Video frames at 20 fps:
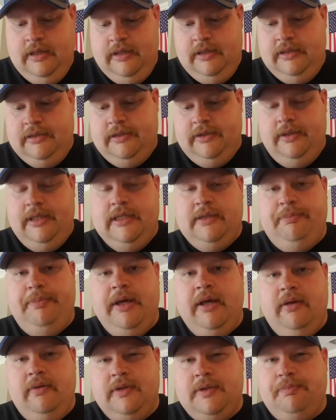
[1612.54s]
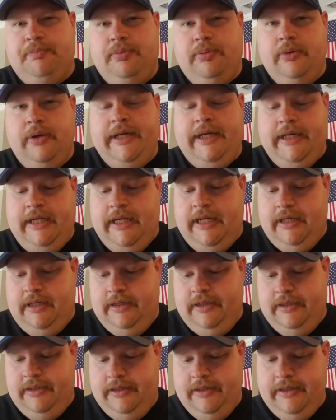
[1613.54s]
So this belt was pretty neat.
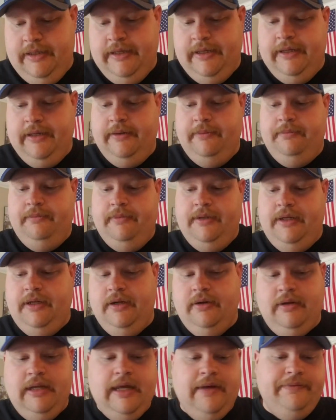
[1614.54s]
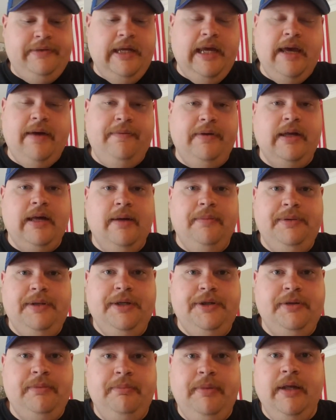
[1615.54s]
You don't have to have a
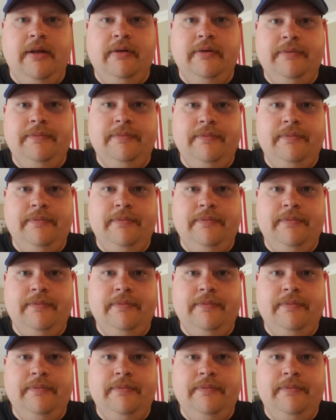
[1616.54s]
competition belt,